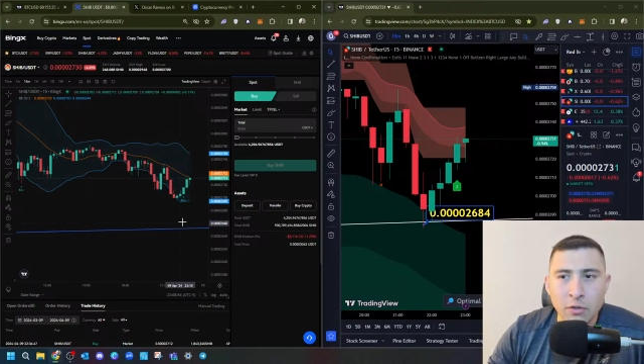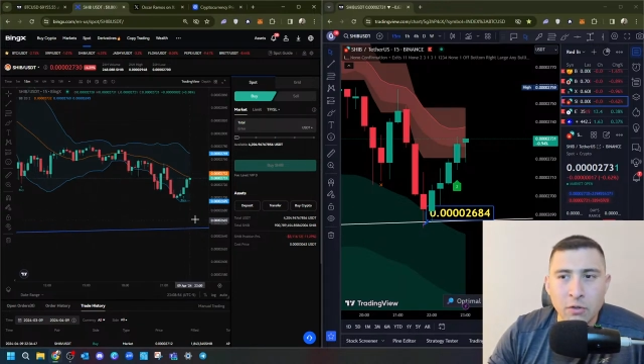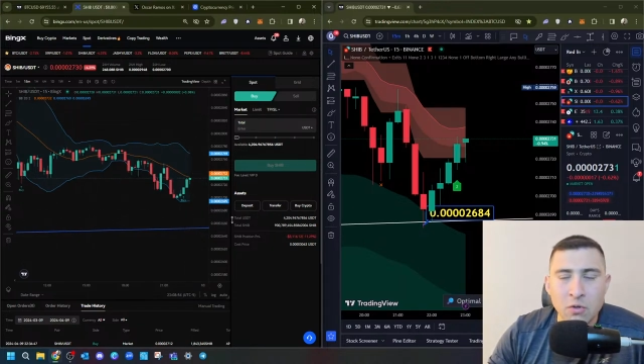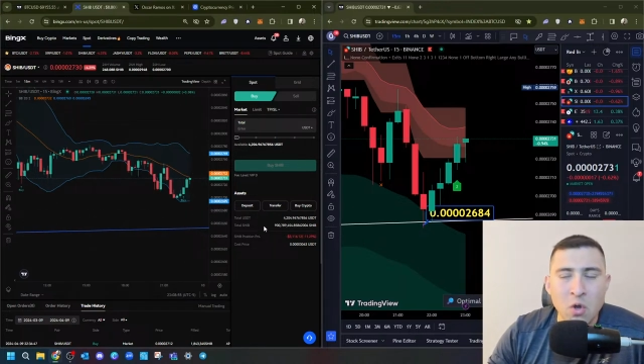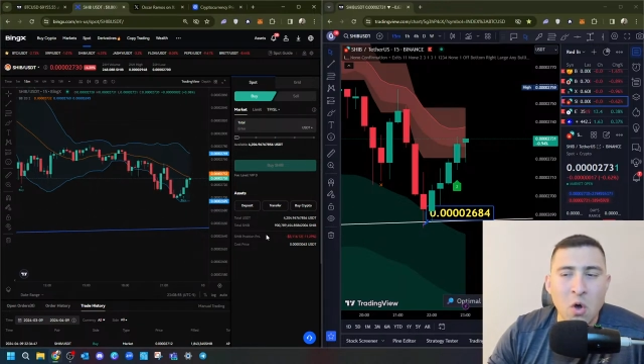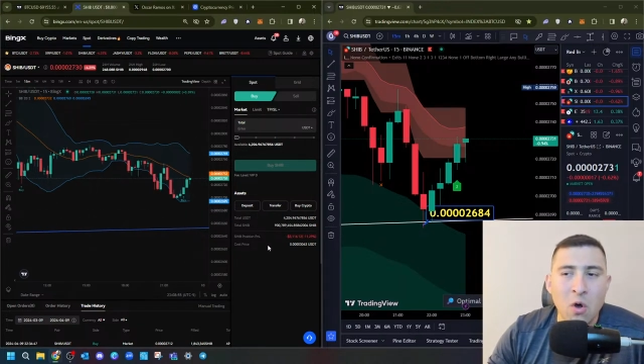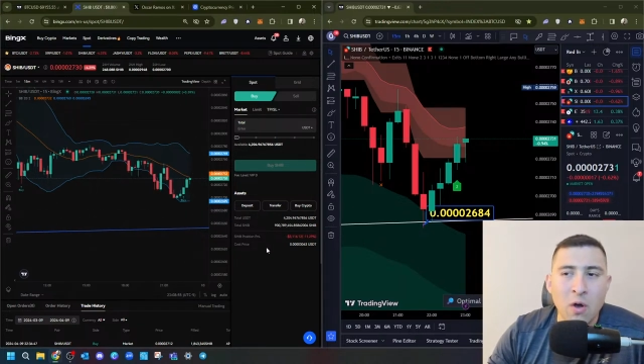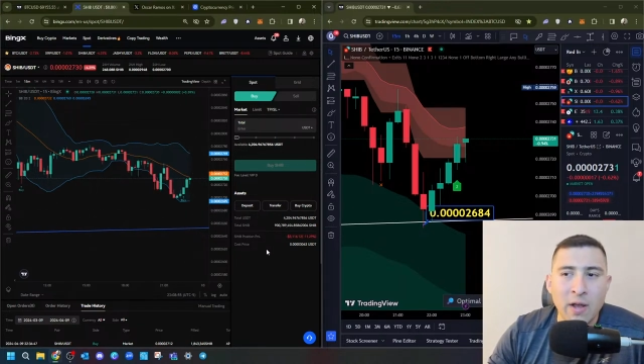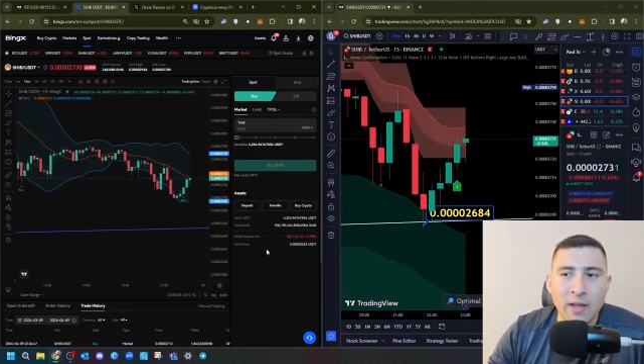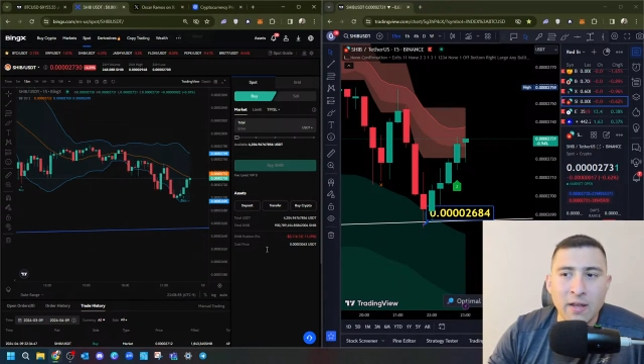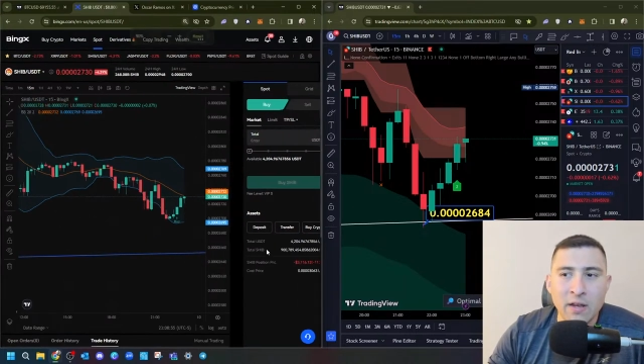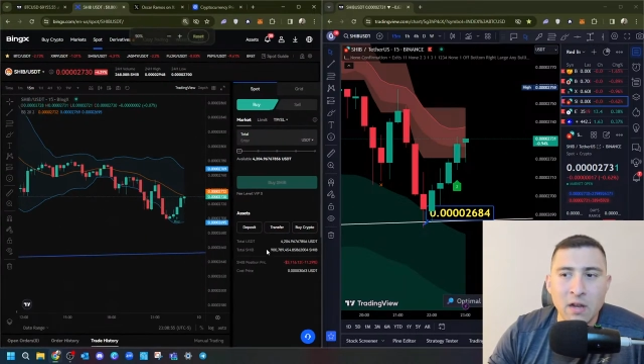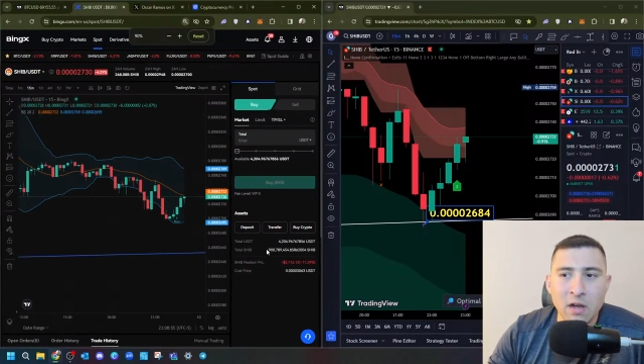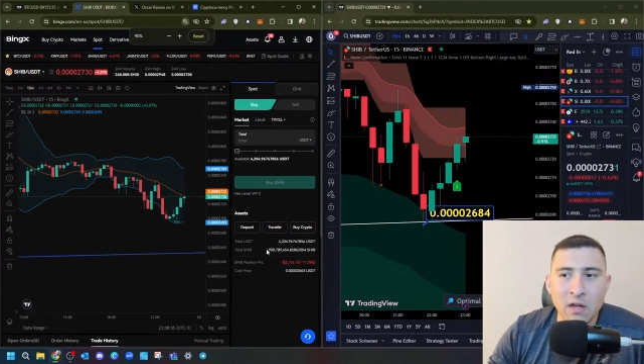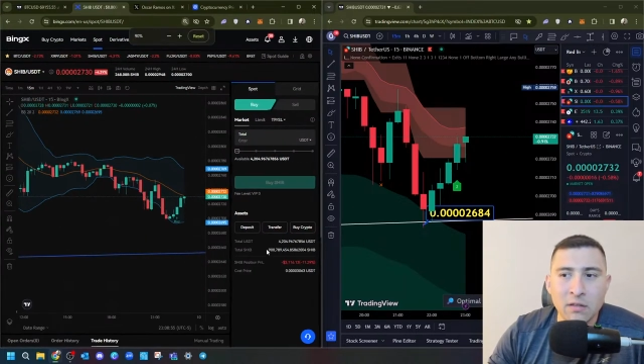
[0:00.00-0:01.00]
No, I
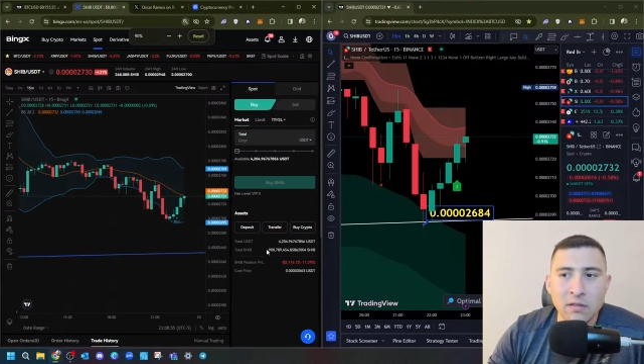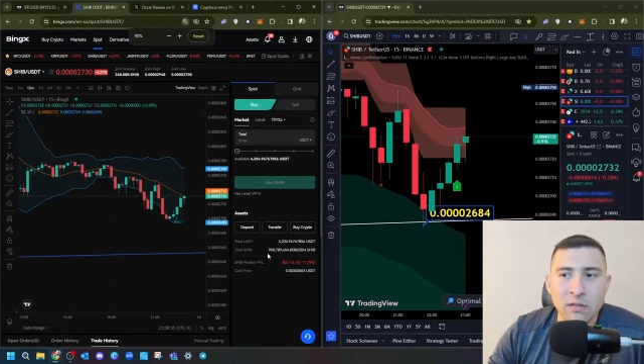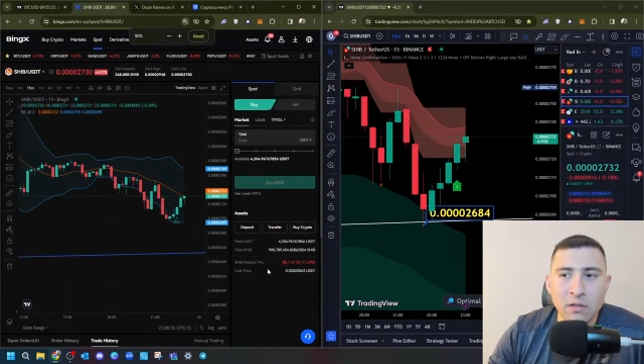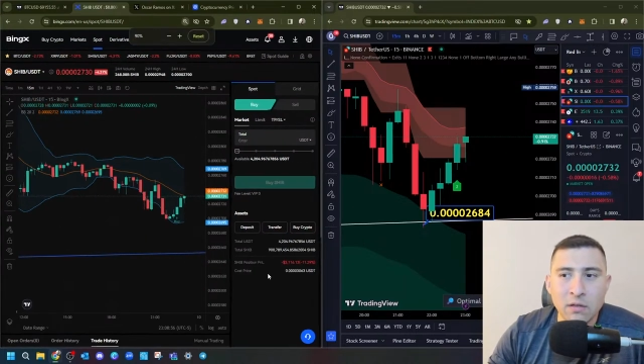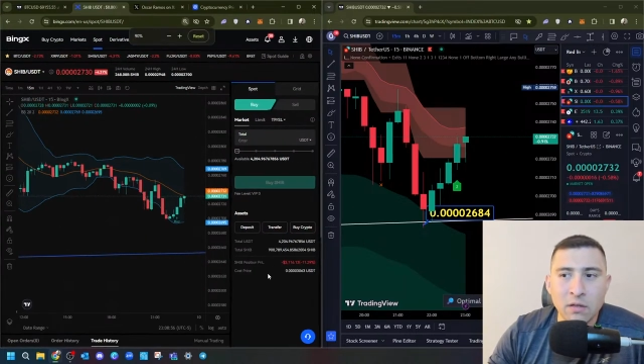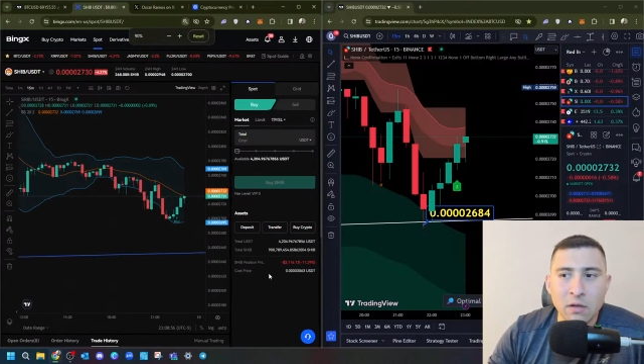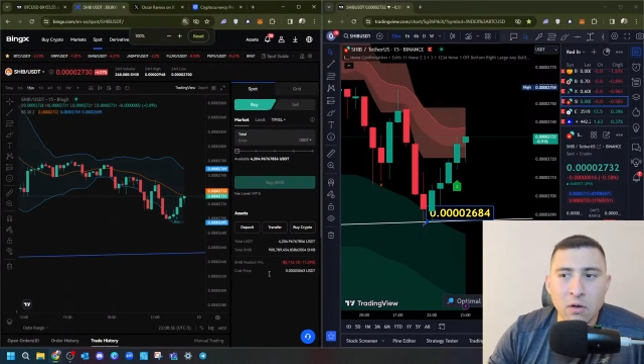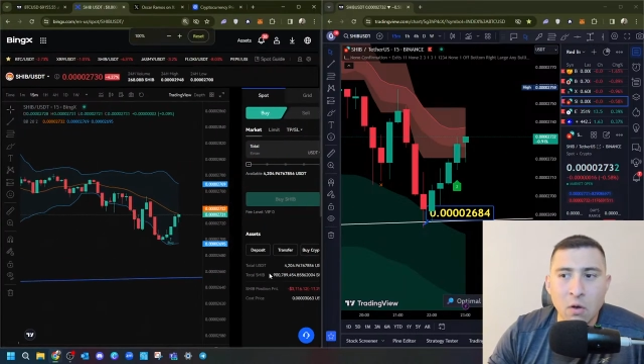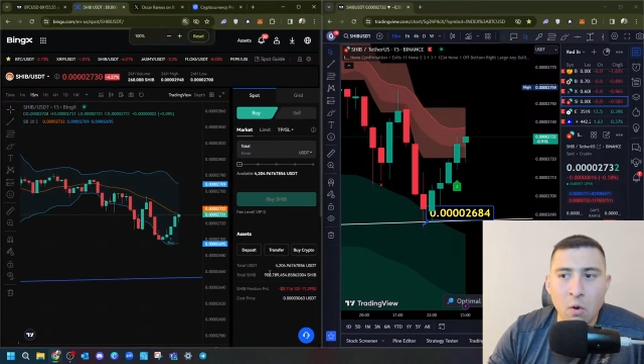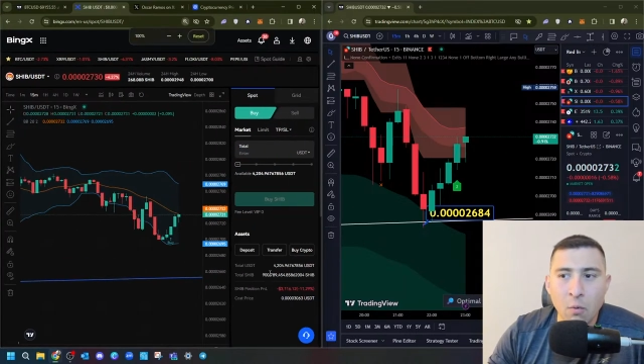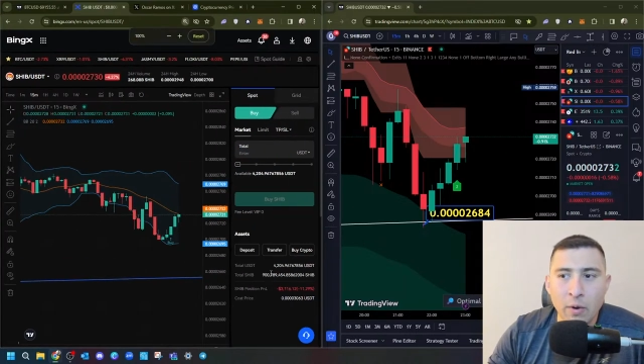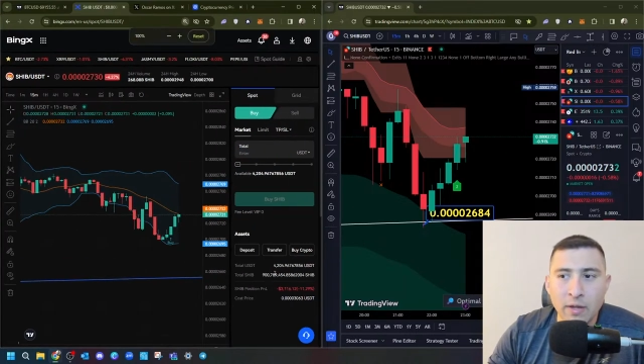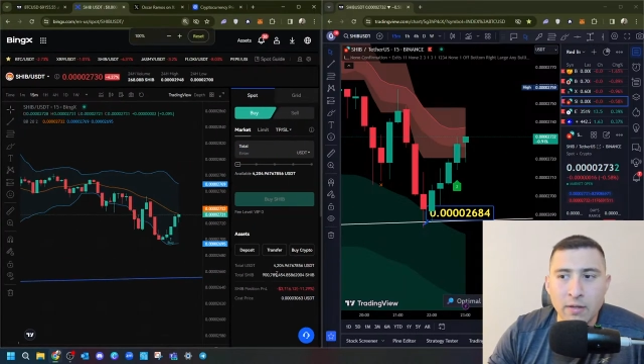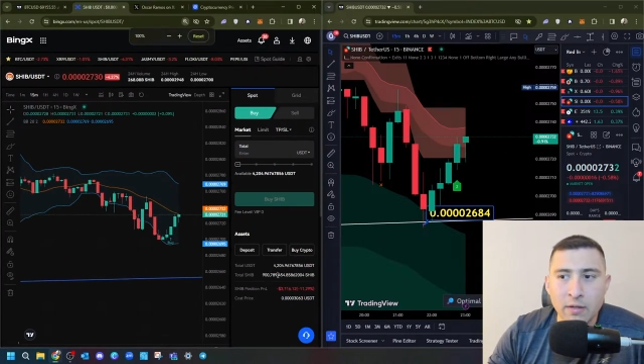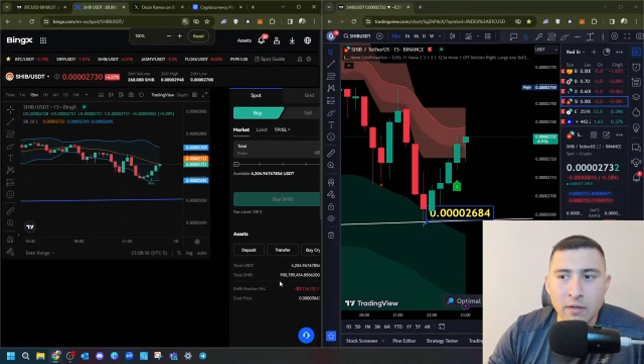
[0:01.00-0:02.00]
cannot. Oh,
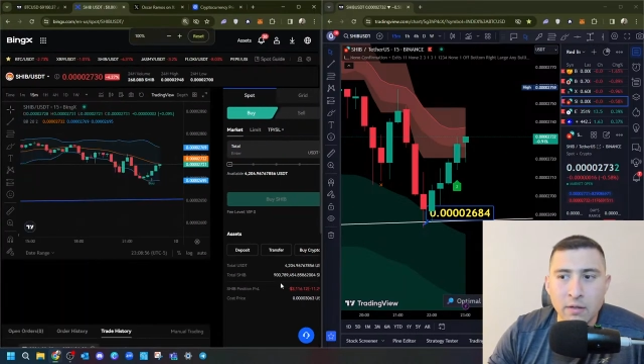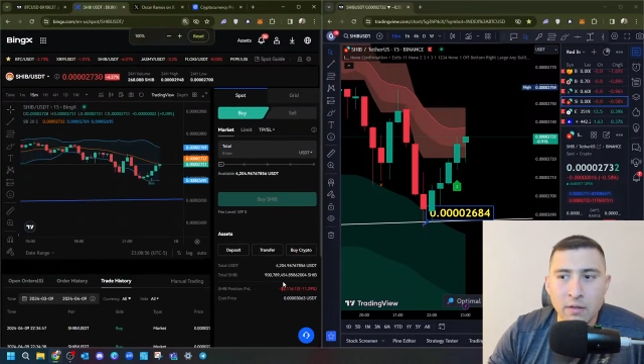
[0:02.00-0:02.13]
wait.